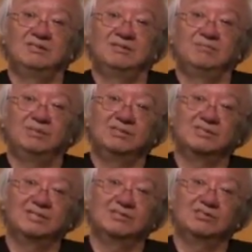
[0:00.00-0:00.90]

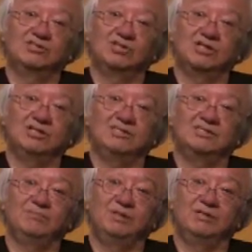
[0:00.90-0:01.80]
because I was a
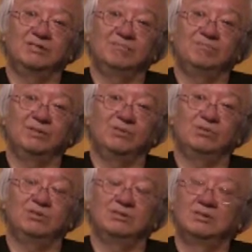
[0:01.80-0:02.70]
Chinese American
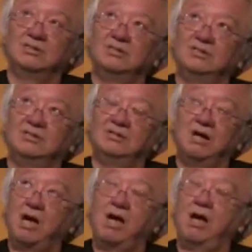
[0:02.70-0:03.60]
poet.
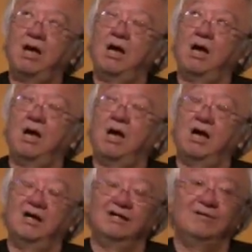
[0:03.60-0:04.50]

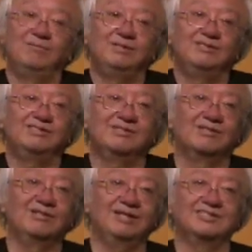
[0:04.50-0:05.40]
I mean, as,
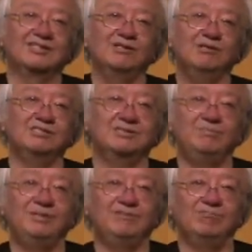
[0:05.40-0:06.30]
as close to
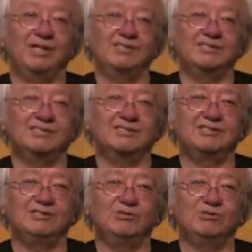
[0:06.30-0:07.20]
being racist
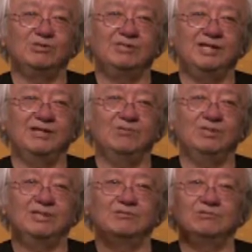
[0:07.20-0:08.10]
as you could get
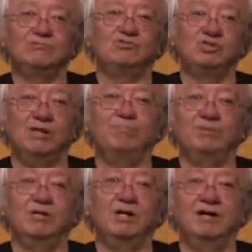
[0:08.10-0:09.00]
without
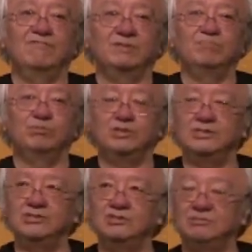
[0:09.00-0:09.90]
jumping off the
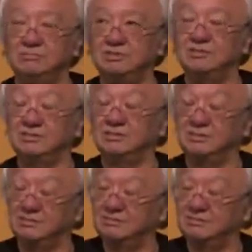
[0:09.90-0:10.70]
bridge and into the.